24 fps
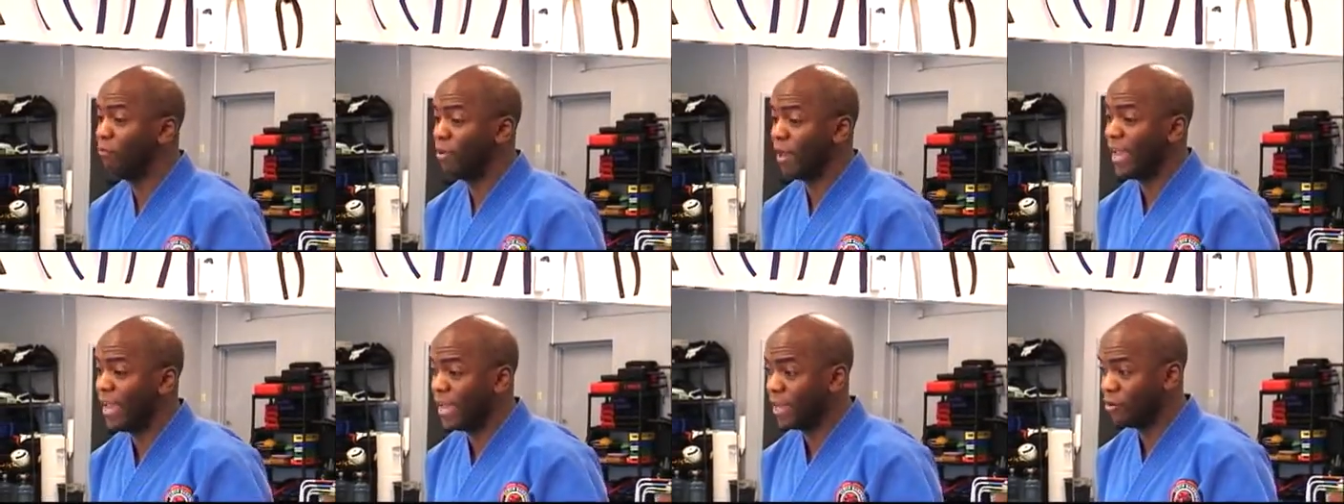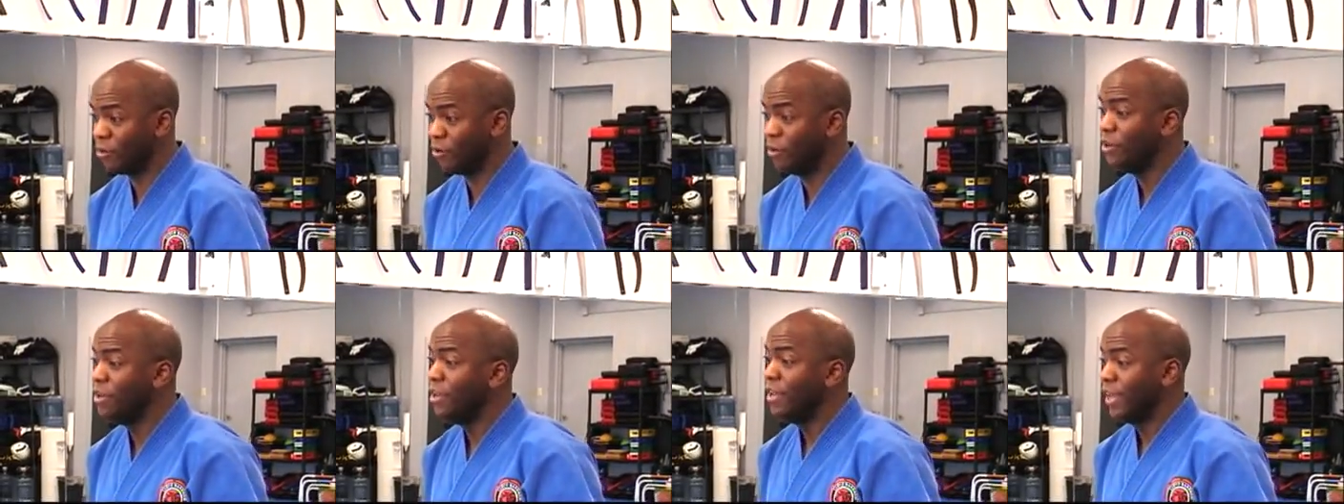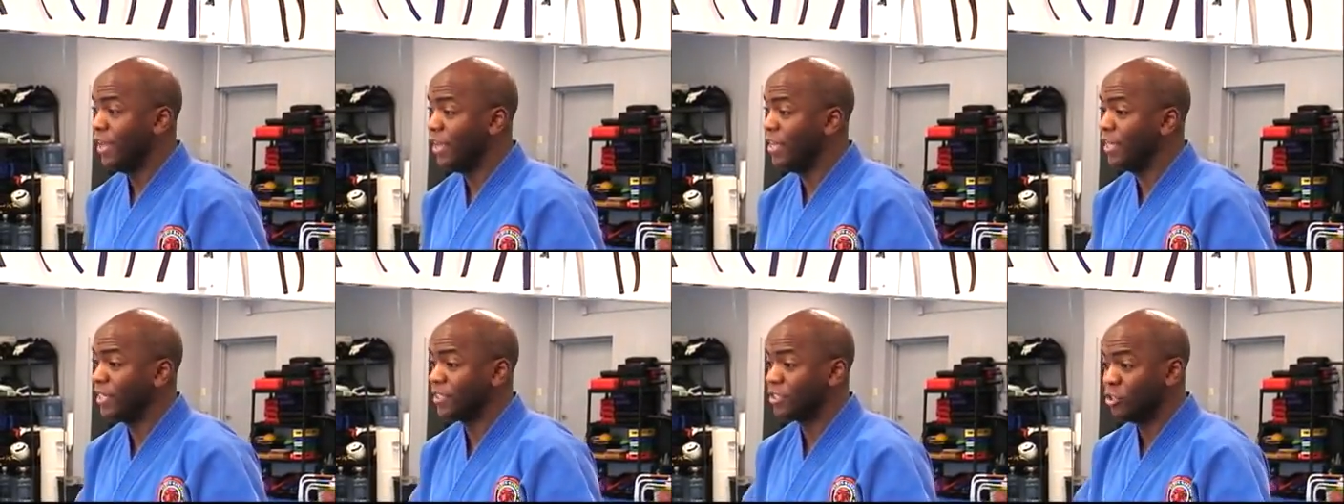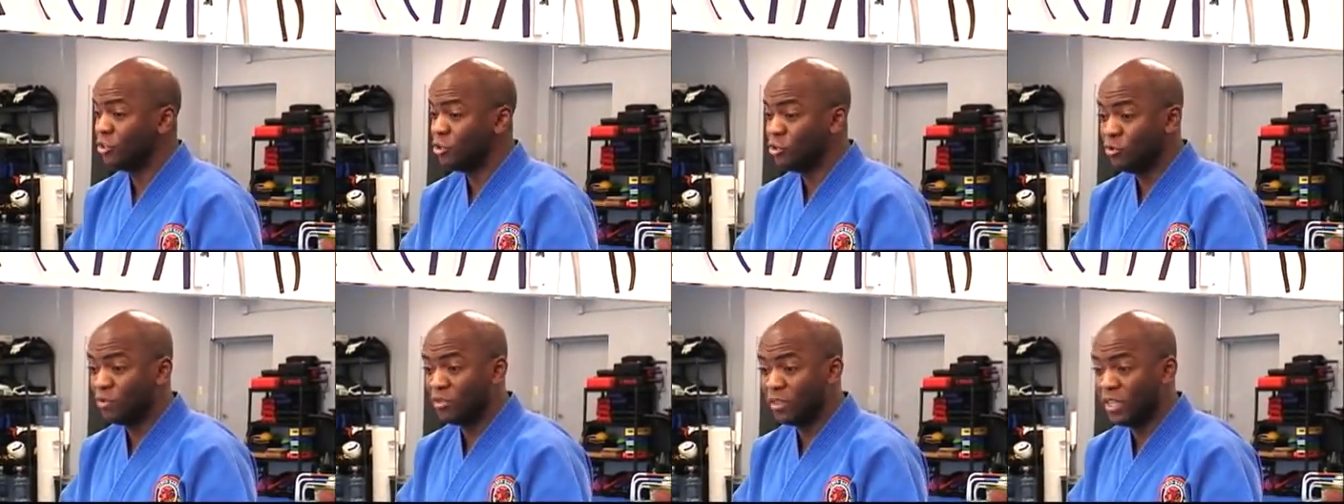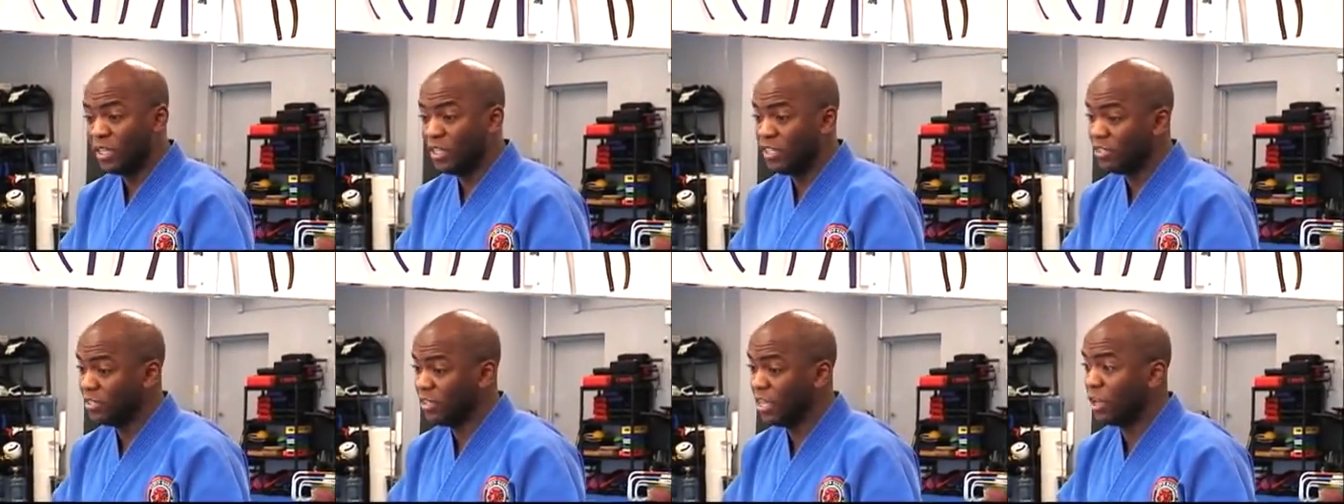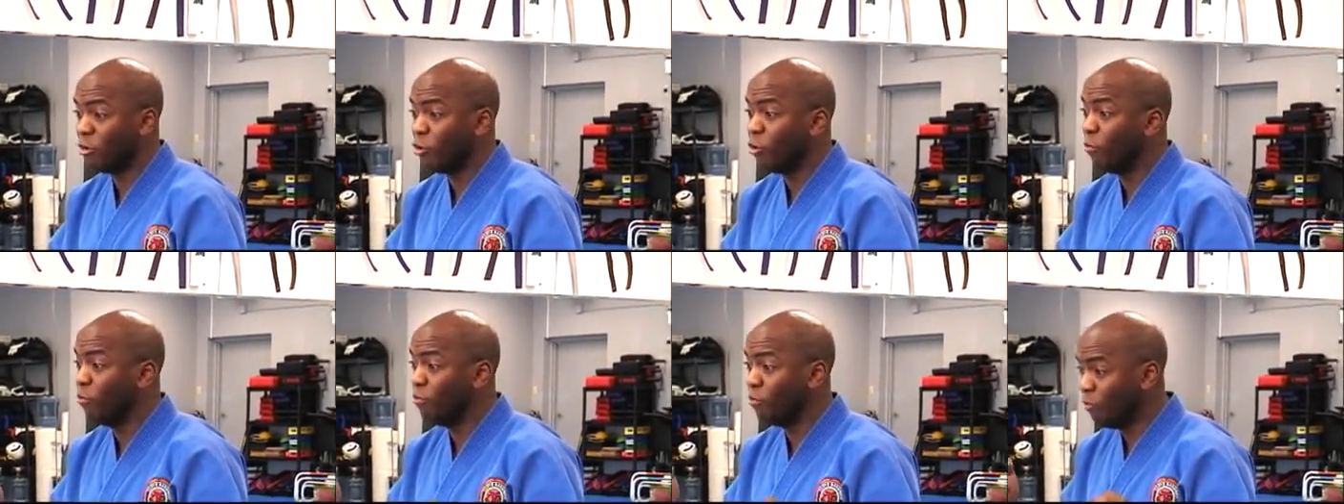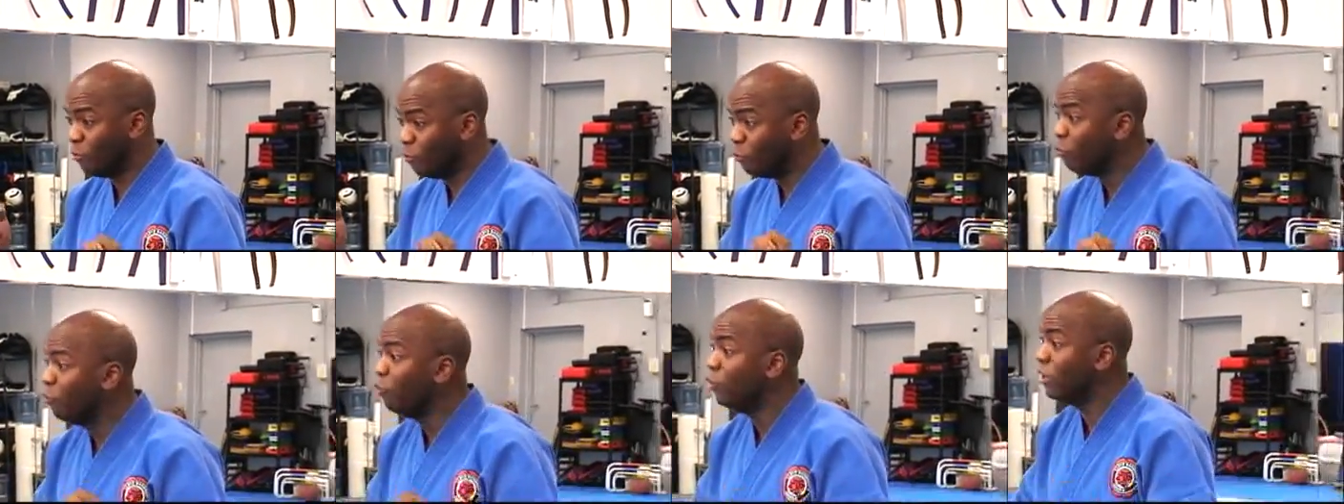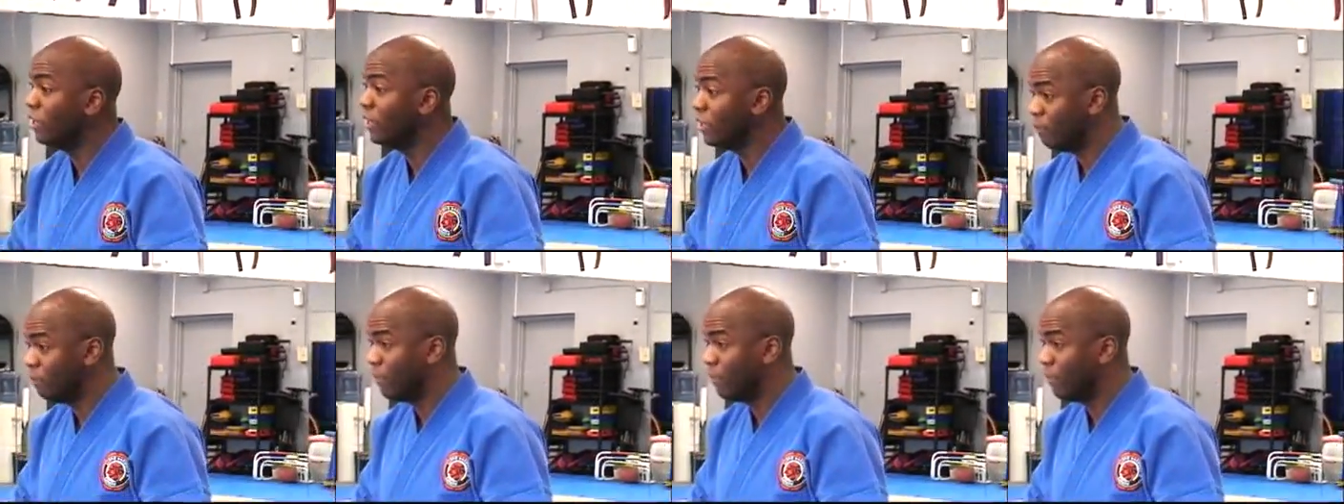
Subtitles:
badder, and he has to do things that are really